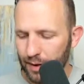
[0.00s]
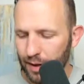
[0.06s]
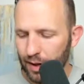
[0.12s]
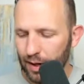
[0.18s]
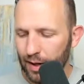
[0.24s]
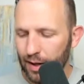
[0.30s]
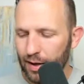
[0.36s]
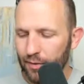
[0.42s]

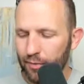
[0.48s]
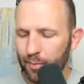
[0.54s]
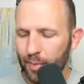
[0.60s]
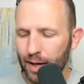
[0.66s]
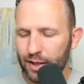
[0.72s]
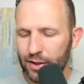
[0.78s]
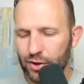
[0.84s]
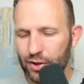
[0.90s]
And if
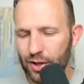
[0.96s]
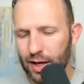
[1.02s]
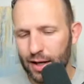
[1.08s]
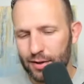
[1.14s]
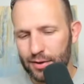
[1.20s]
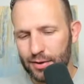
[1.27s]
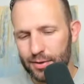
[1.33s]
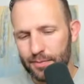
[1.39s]
by
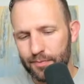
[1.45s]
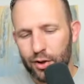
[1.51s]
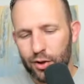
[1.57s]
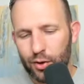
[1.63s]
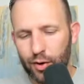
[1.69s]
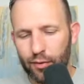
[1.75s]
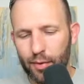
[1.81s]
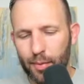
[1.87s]
chance
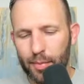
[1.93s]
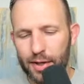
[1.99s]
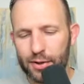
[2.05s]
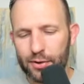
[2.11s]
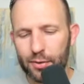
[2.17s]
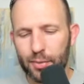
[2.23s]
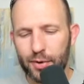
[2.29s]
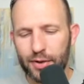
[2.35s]
you have a
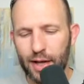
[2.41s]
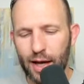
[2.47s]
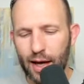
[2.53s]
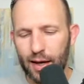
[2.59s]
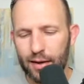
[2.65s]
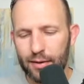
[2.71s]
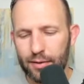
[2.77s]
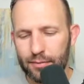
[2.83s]
miserable
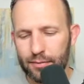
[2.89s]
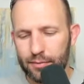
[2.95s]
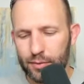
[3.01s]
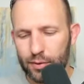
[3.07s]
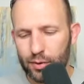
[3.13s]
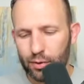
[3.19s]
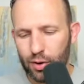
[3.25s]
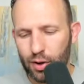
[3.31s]
day,
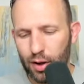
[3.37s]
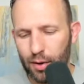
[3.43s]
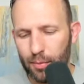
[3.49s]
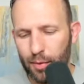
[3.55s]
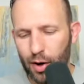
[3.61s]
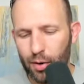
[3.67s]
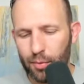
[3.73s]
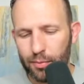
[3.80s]
you will
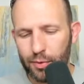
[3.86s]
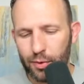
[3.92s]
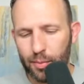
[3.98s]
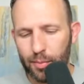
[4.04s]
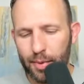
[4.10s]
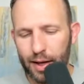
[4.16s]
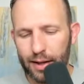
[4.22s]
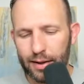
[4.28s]
come home
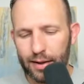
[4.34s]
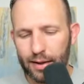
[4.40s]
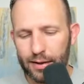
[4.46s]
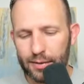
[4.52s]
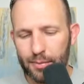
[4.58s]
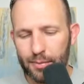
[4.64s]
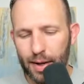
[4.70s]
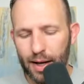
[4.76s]
to a bed
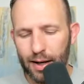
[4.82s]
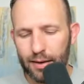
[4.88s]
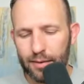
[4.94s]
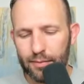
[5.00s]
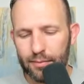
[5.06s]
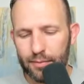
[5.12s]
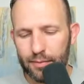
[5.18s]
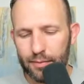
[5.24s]
that is
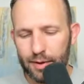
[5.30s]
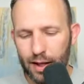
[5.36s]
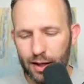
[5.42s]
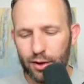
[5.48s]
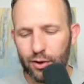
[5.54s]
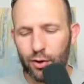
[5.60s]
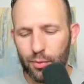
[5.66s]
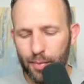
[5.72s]
made,
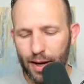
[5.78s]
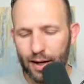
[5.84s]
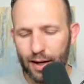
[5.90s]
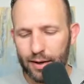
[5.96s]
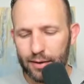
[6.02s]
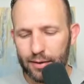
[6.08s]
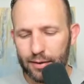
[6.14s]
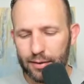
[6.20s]
that you
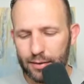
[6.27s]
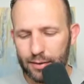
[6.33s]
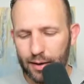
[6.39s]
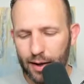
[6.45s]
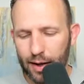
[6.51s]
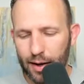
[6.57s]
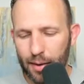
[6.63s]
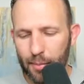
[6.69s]
made,
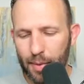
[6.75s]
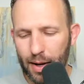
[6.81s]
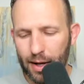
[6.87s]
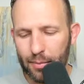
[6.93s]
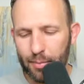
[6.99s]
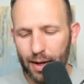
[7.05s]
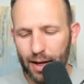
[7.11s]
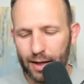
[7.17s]
and a
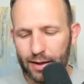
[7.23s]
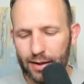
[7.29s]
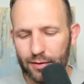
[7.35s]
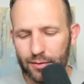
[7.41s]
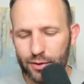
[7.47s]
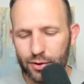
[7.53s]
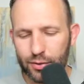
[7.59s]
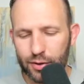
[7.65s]
made bed
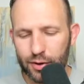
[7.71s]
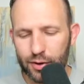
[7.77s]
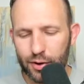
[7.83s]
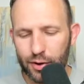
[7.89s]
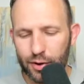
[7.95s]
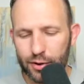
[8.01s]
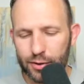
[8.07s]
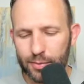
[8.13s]
gives you
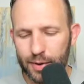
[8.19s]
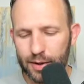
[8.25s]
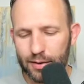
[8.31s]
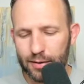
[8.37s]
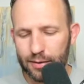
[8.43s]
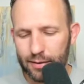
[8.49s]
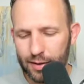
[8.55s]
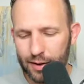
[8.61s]
encouragement
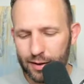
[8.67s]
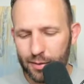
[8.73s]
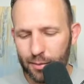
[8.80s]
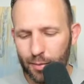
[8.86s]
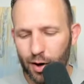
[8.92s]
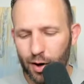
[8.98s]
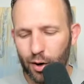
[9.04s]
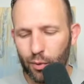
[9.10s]
that
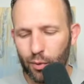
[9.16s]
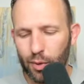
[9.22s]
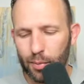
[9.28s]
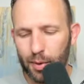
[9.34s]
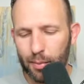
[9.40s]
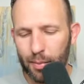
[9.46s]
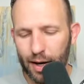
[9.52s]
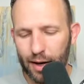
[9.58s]
tomorrow
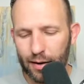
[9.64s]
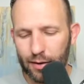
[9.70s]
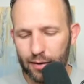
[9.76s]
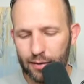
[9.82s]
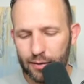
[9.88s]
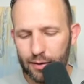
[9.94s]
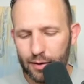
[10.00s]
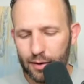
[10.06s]
will be
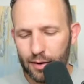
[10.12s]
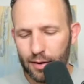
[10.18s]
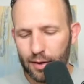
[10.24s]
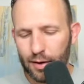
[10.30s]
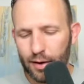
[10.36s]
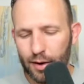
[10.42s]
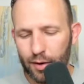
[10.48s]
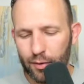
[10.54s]
better.
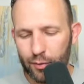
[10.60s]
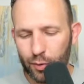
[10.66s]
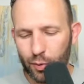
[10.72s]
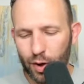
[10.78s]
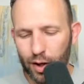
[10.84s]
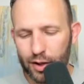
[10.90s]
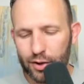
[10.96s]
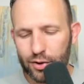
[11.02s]
If
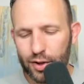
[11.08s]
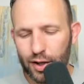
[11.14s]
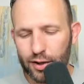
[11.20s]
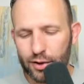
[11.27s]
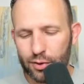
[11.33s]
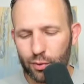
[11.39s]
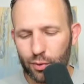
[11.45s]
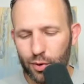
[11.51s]
you want to
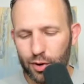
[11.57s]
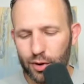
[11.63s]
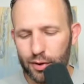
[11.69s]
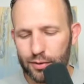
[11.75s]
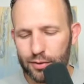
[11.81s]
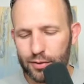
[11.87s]
change the world,